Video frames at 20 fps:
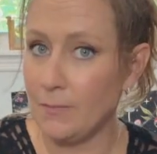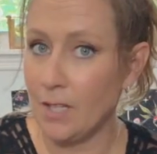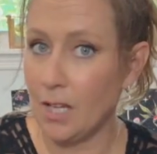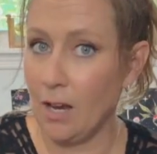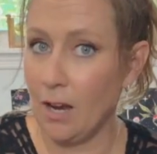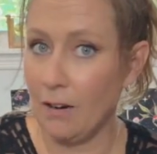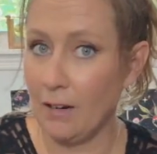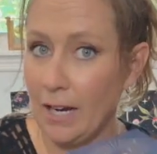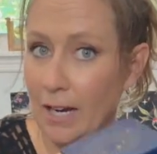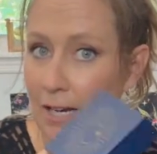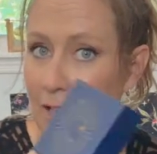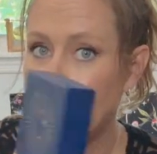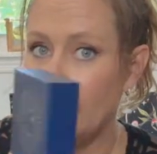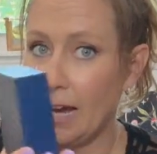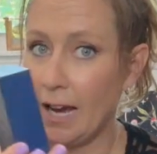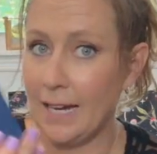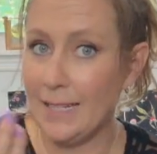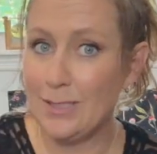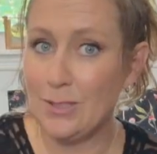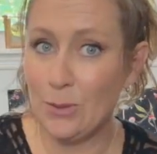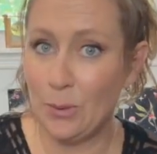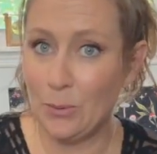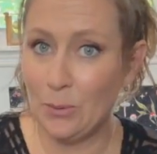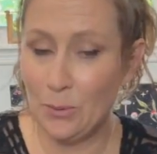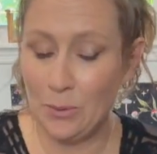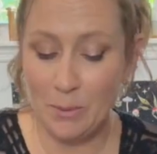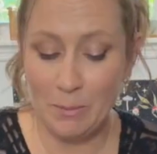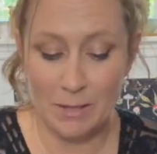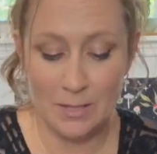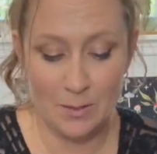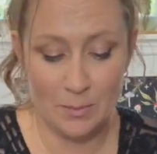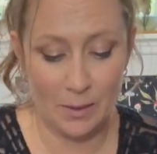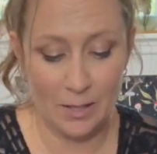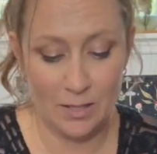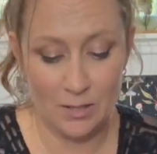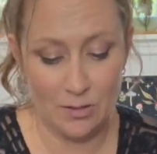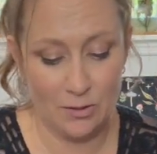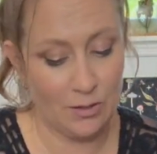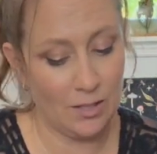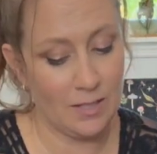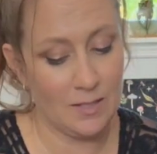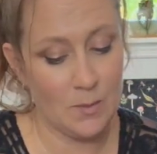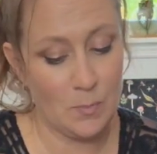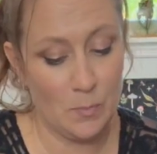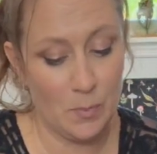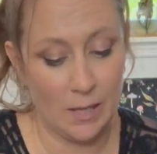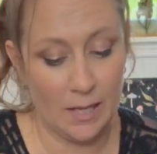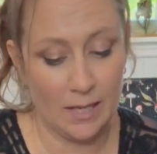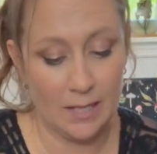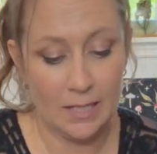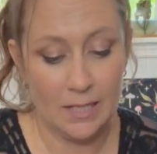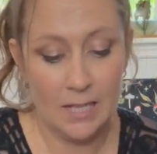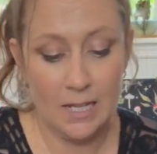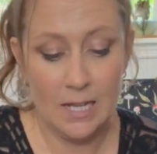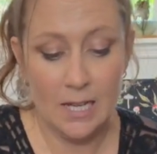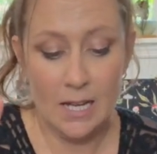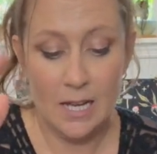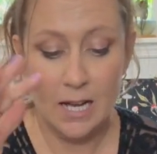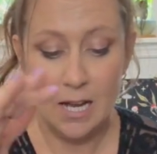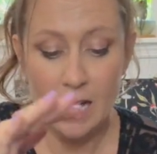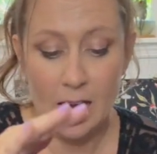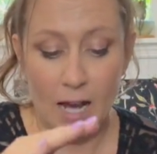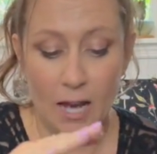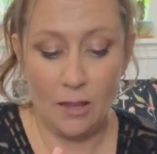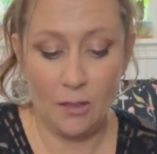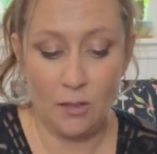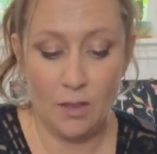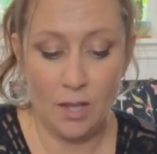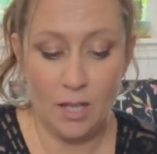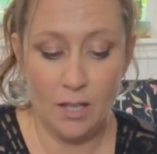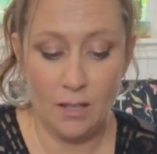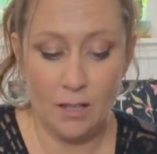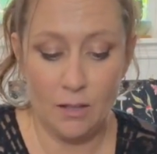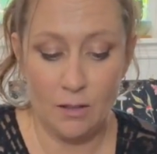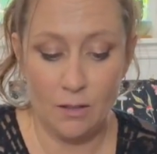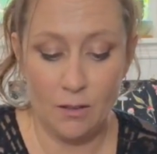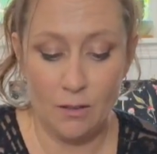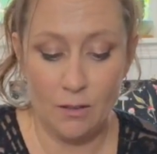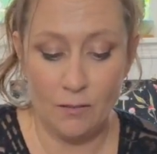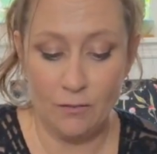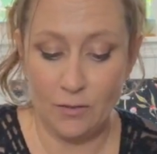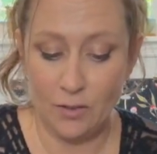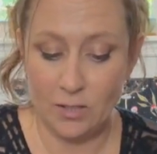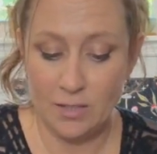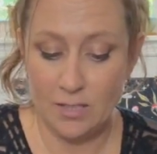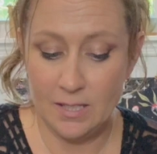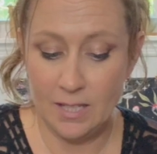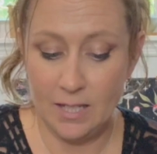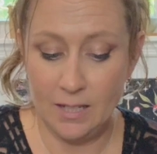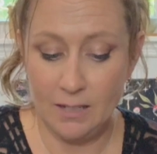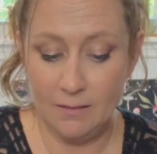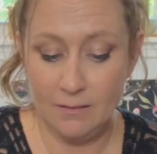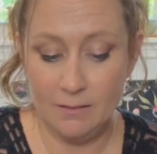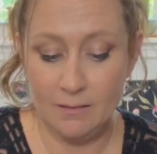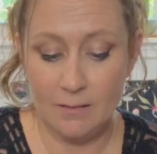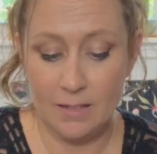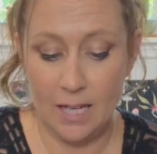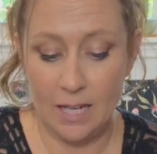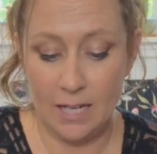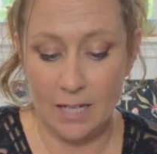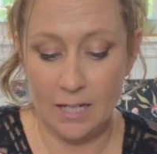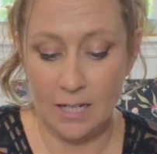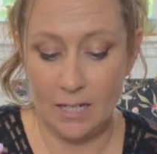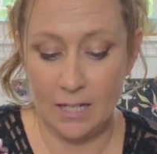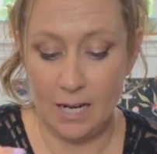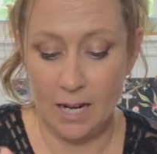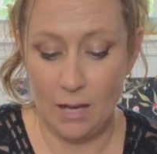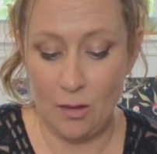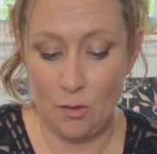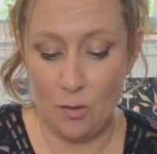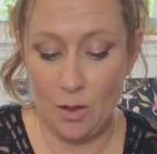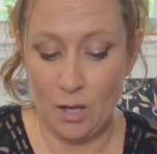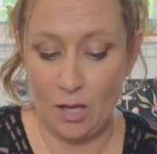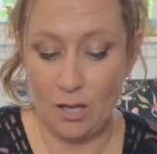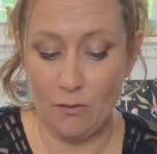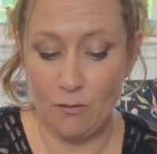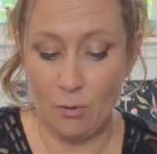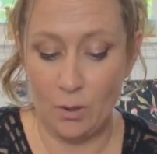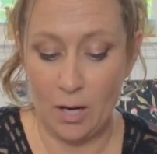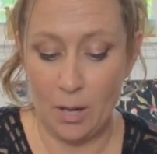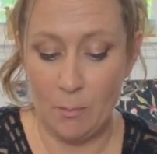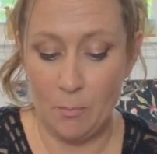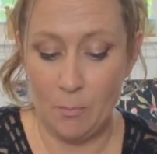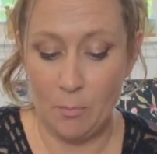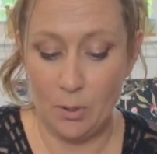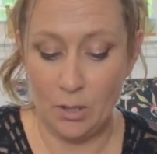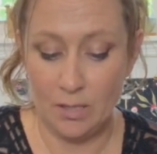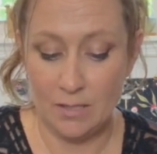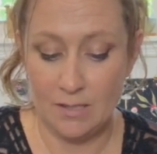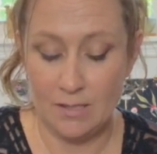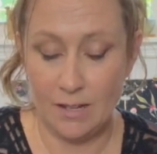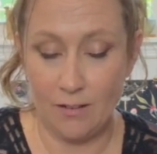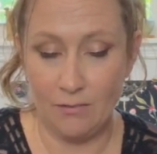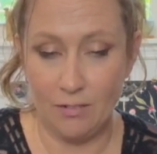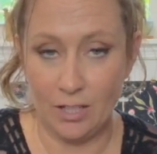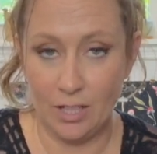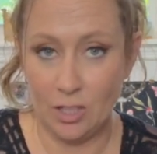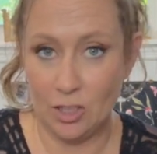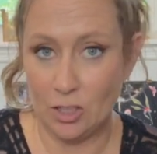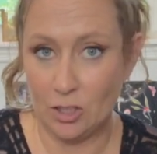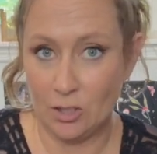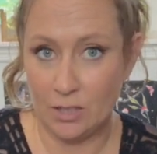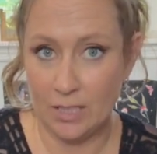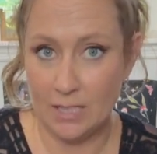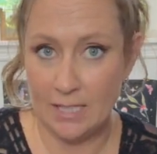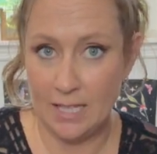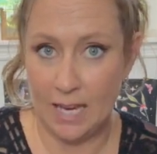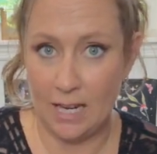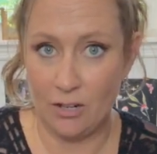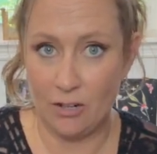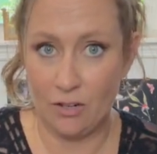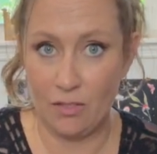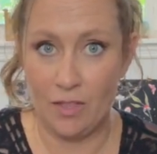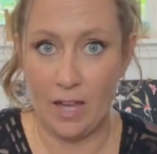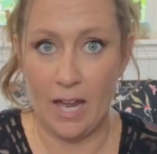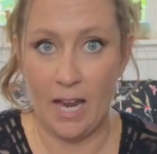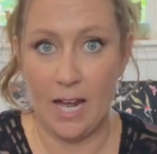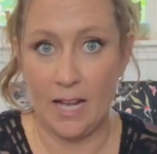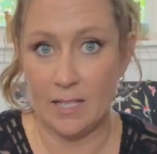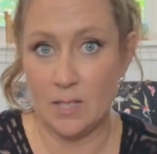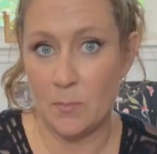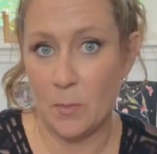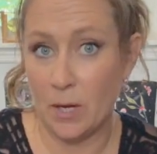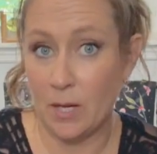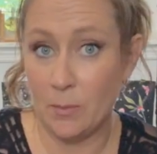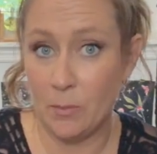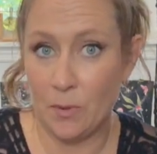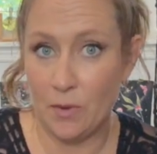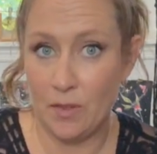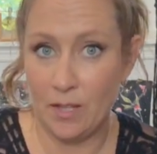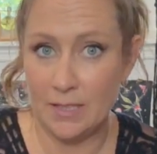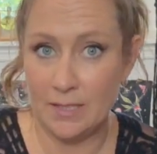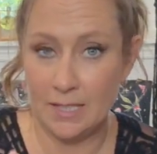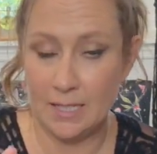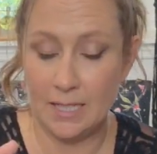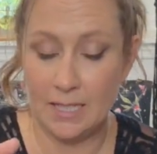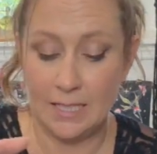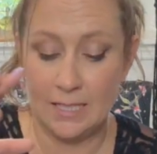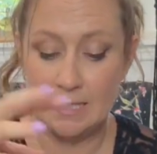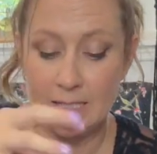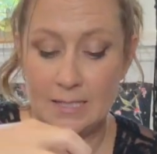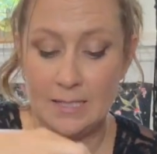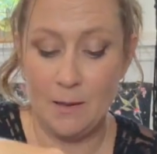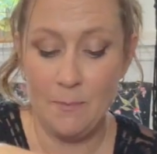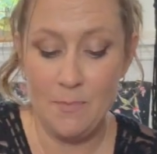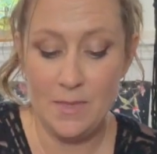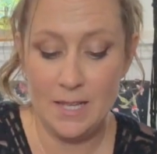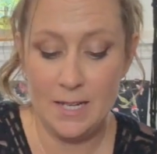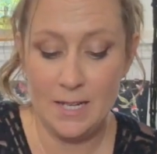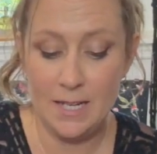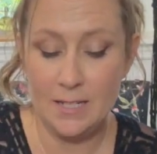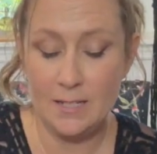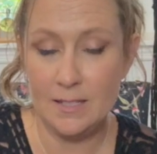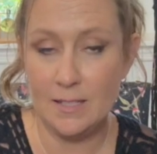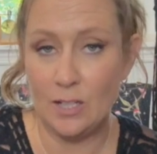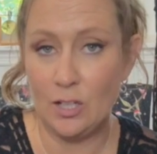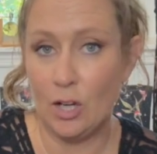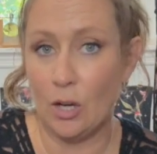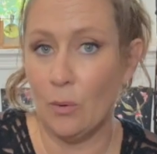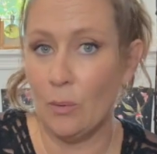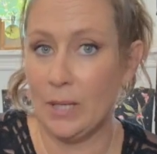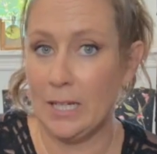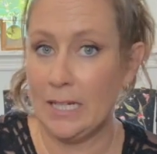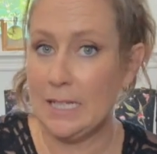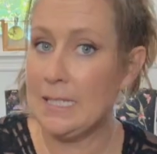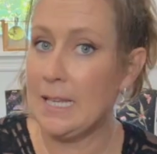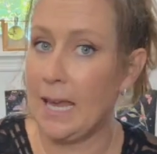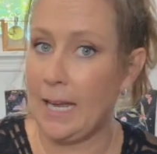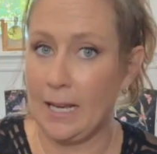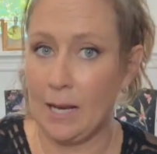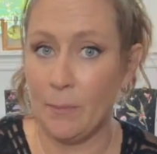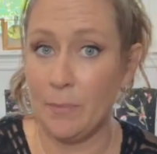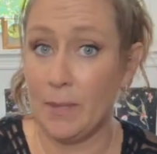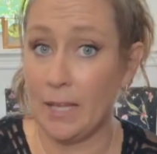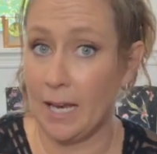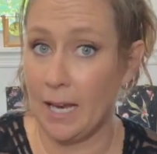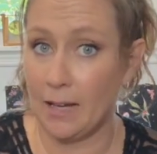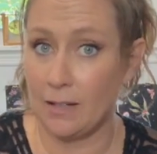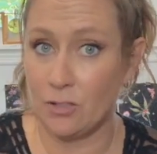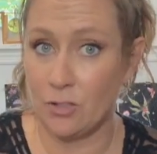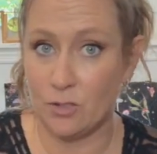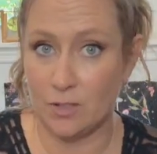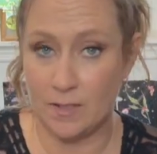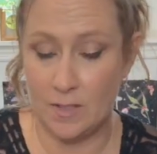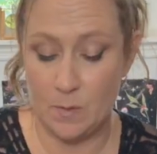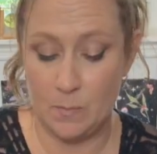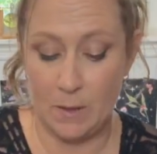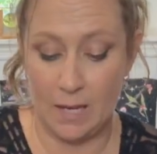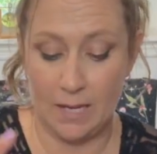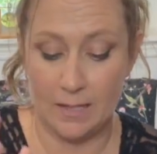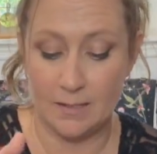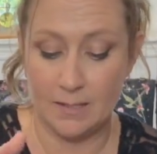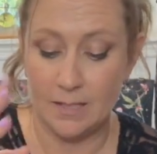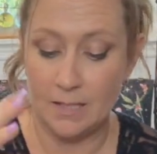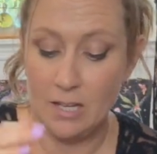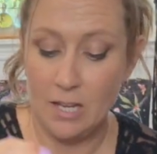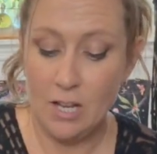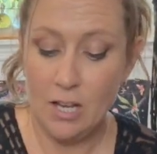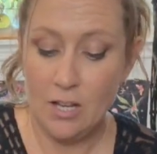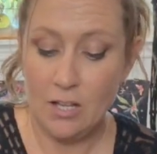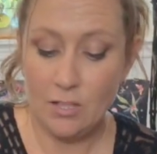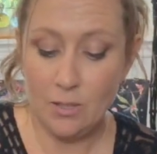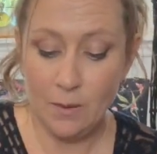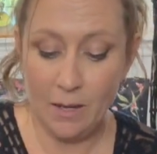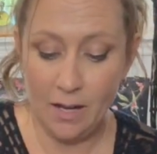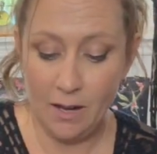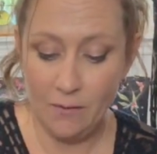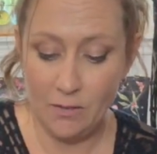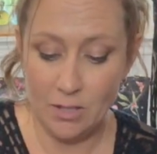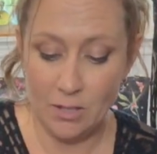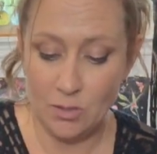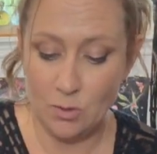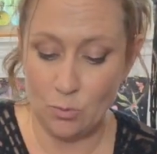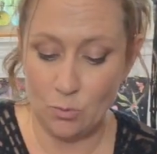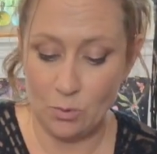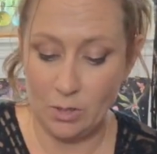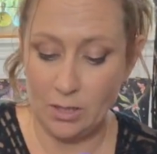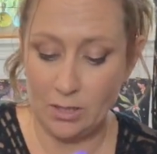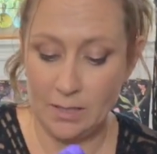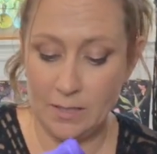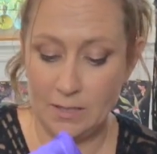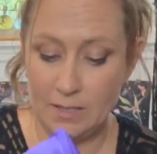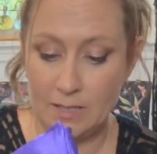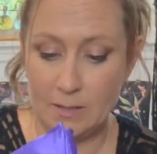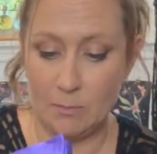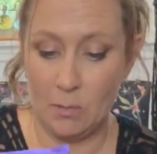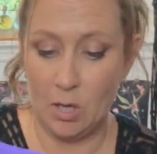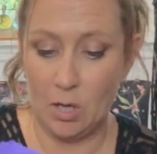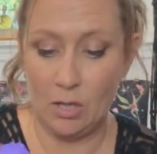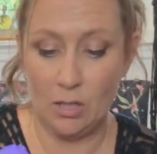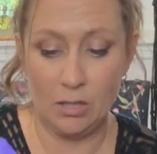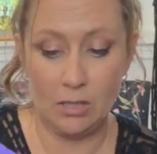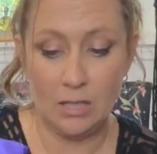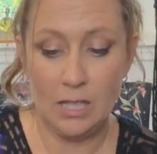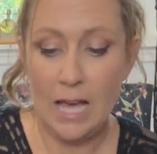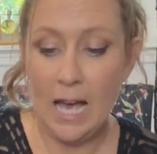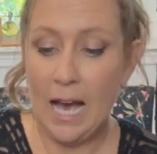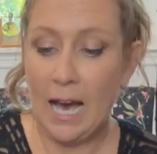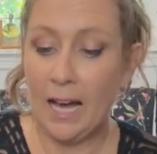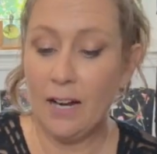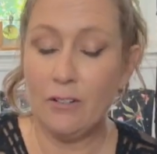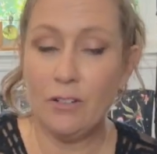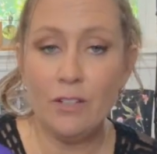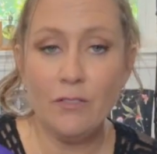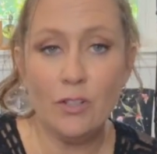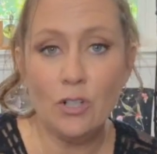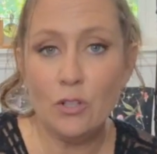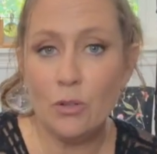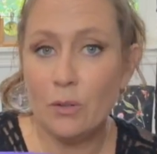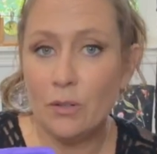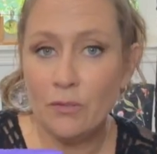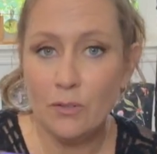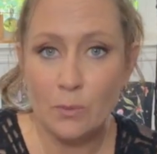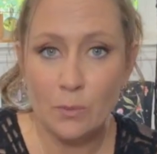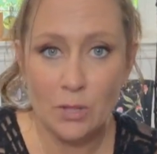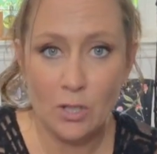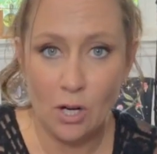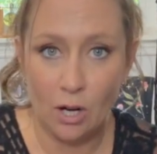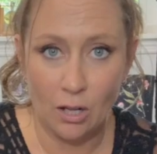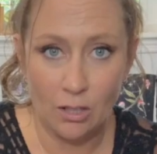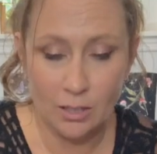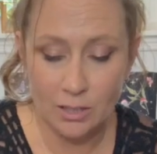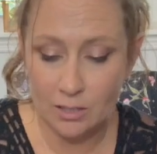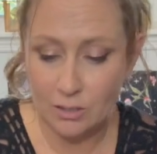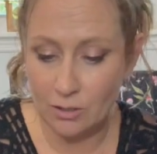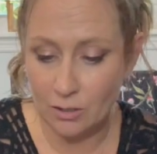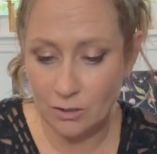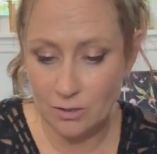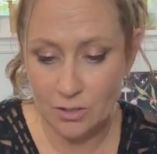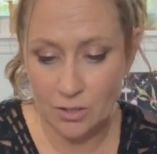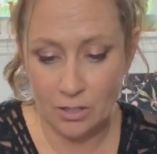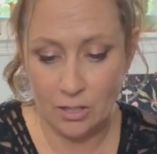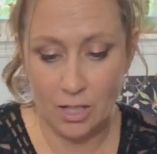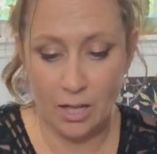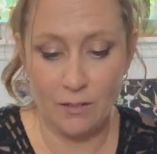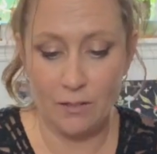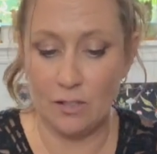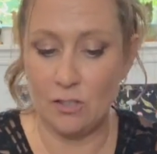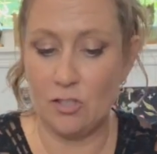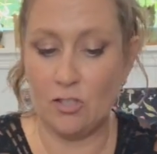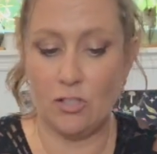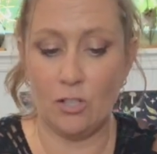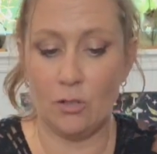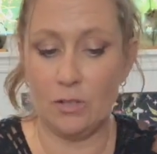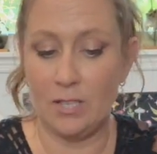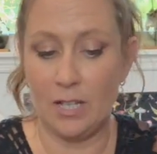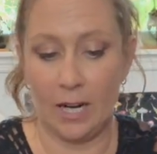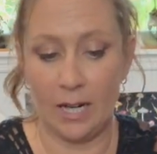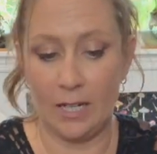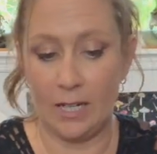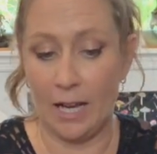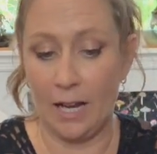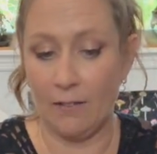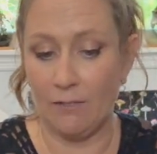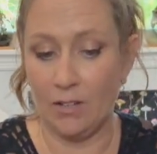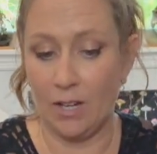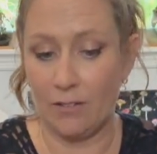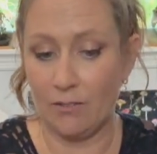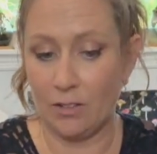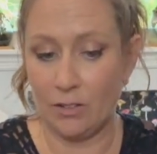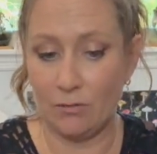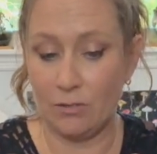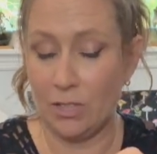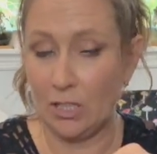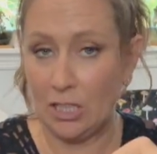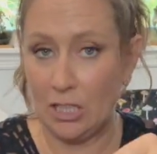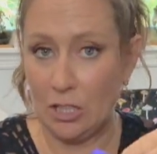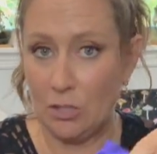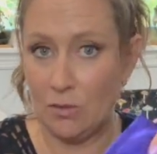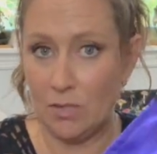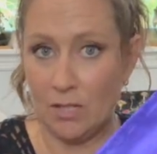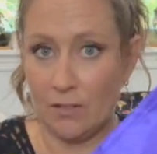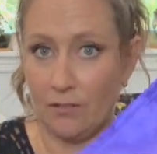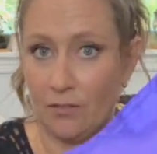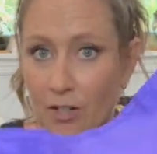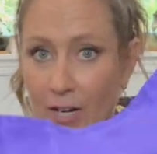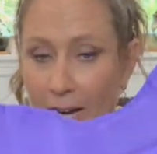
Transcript: All right, I don't know the best way to do this, but I think the first thing that I think of when I put stuff in a little container that has breakable things in it is something needs to go in and take up the extra space. So I have this really small, I don't even know if you would call it an altar cloth. It's so tiny. I've never really used it for